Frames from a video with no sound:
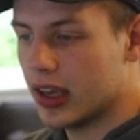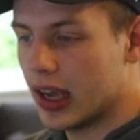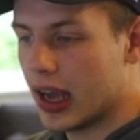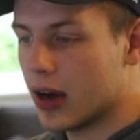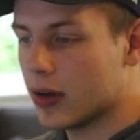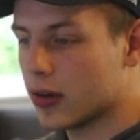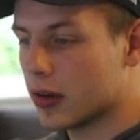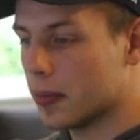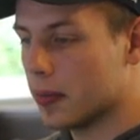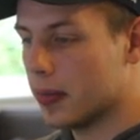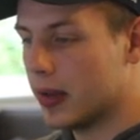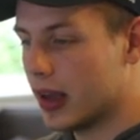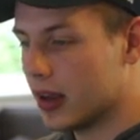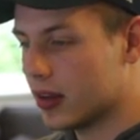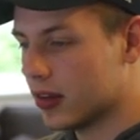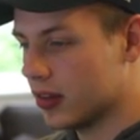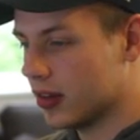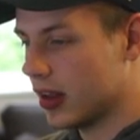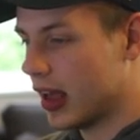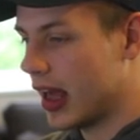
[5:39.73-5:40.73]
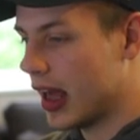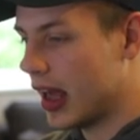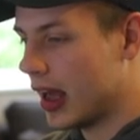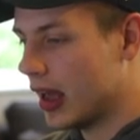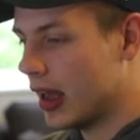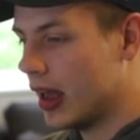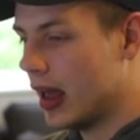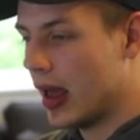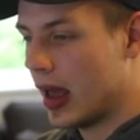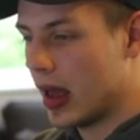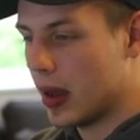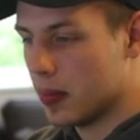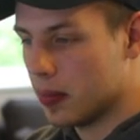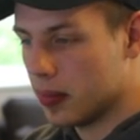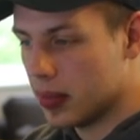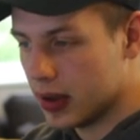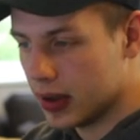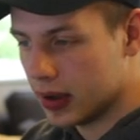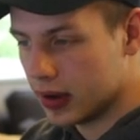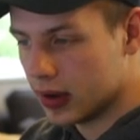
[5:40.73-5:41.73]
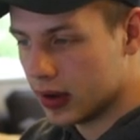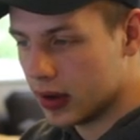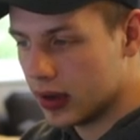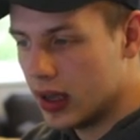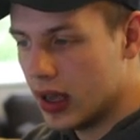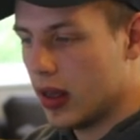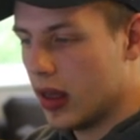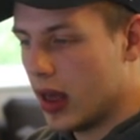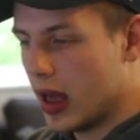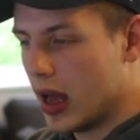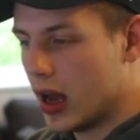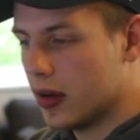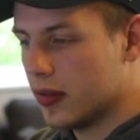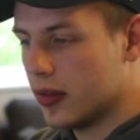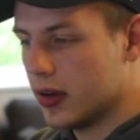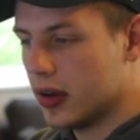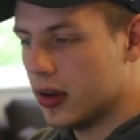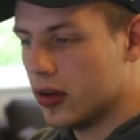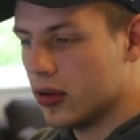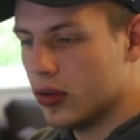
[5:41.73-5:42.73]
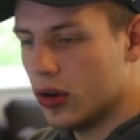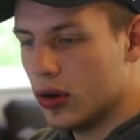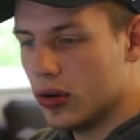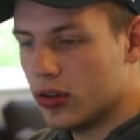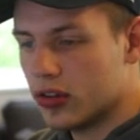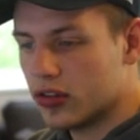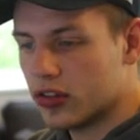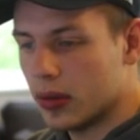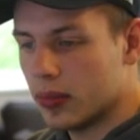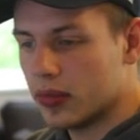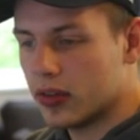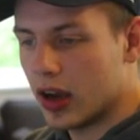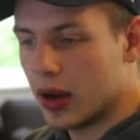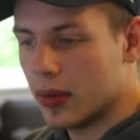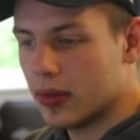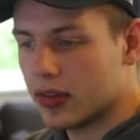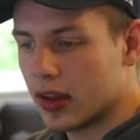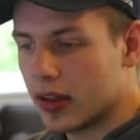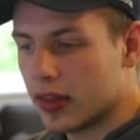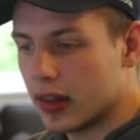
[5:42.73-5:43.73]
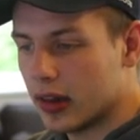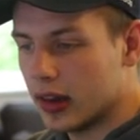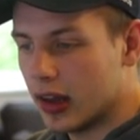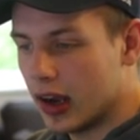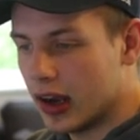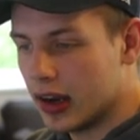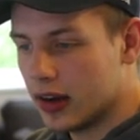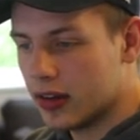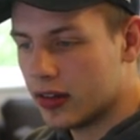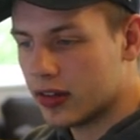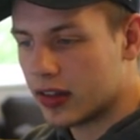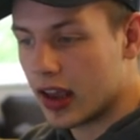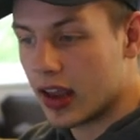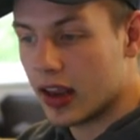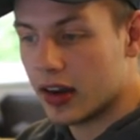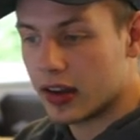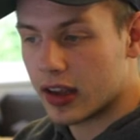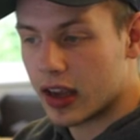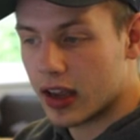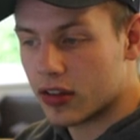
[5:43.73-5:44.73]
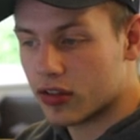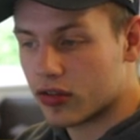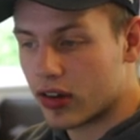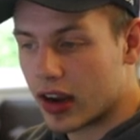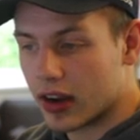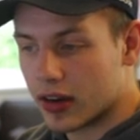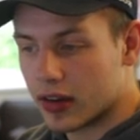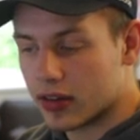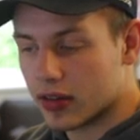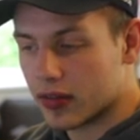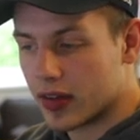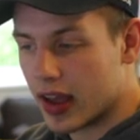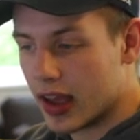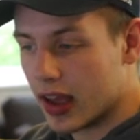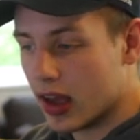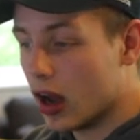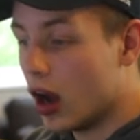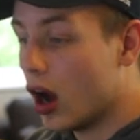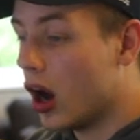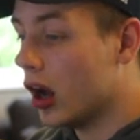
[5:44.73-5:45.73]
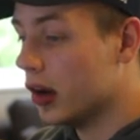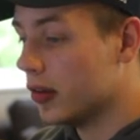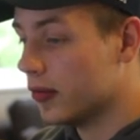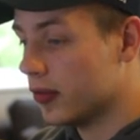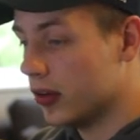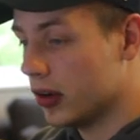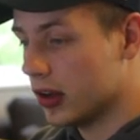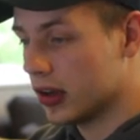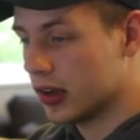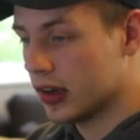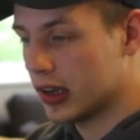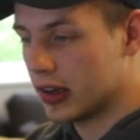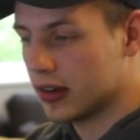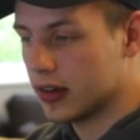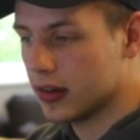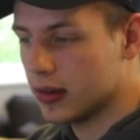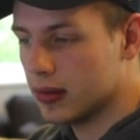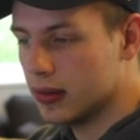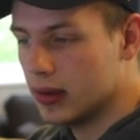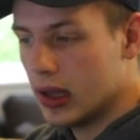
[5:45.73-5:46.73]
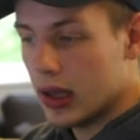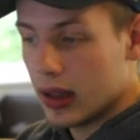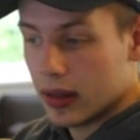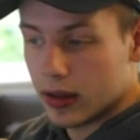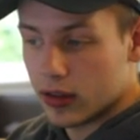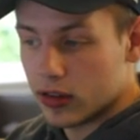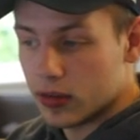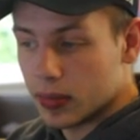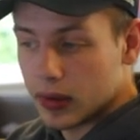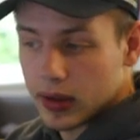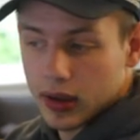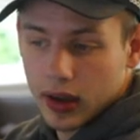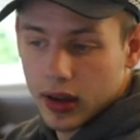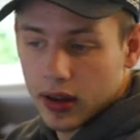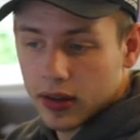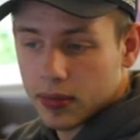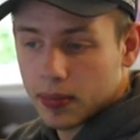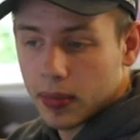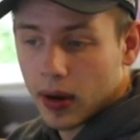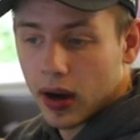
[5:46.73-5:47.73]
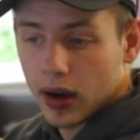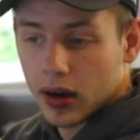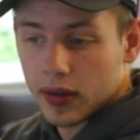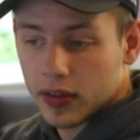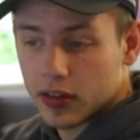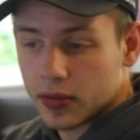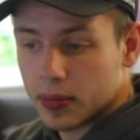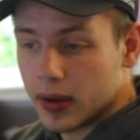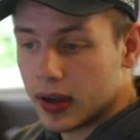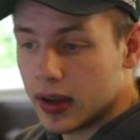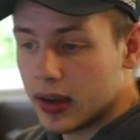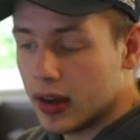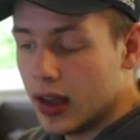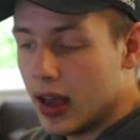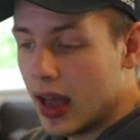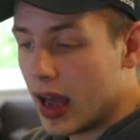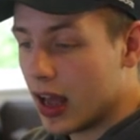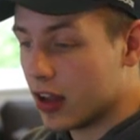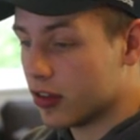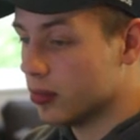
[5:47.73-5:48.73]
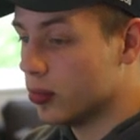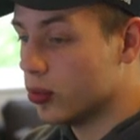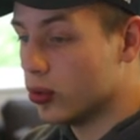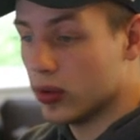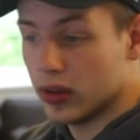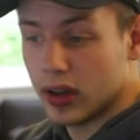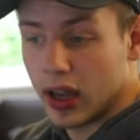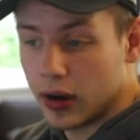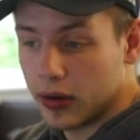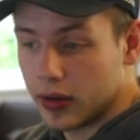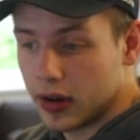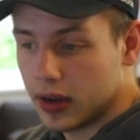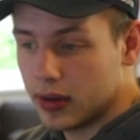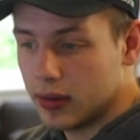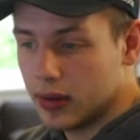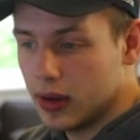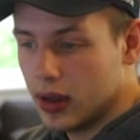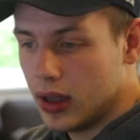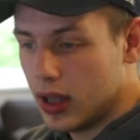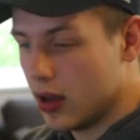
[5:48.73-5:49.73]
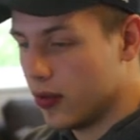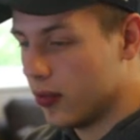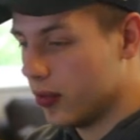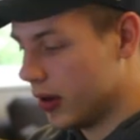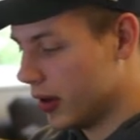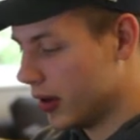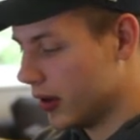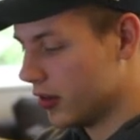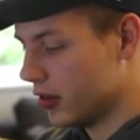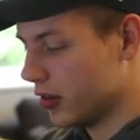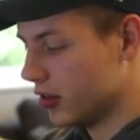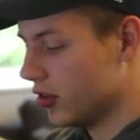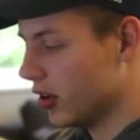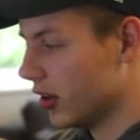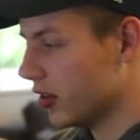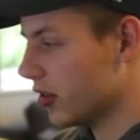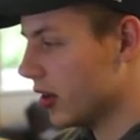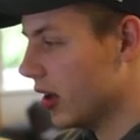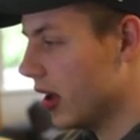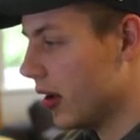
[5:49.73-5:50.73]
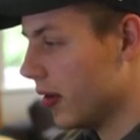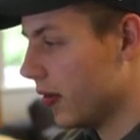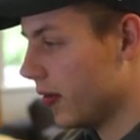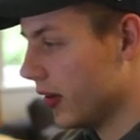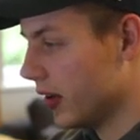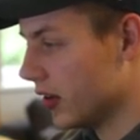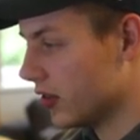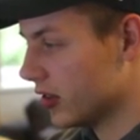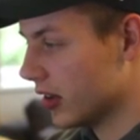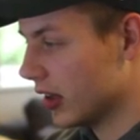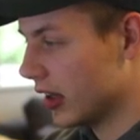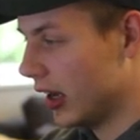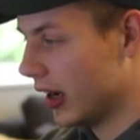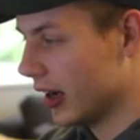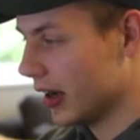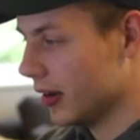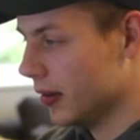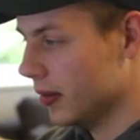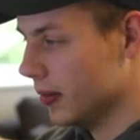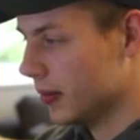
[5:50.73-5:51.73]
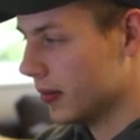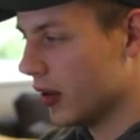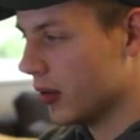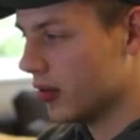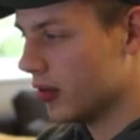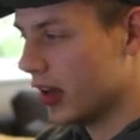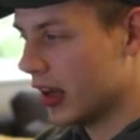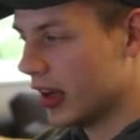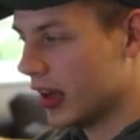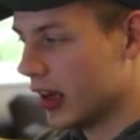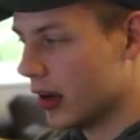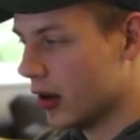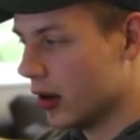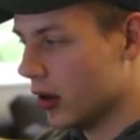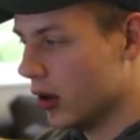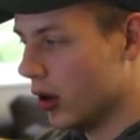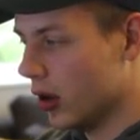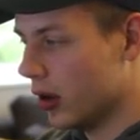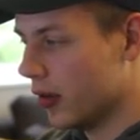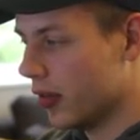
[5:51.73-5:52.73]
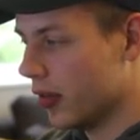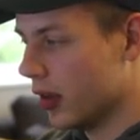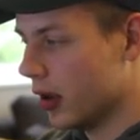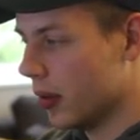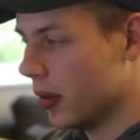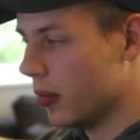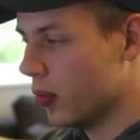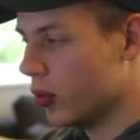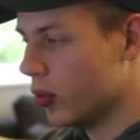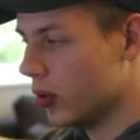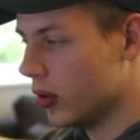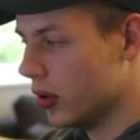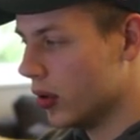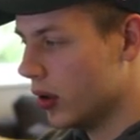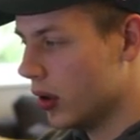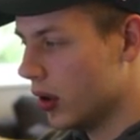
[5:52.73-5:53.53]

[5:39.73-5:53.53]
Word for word: how complex his hair and beard are. However, you'll notice sometimes that the lines that indicate strands of hair aren't fully connected. This is because part of his beard has more light on it. If we were to just finish the line, it will take out a lot of the more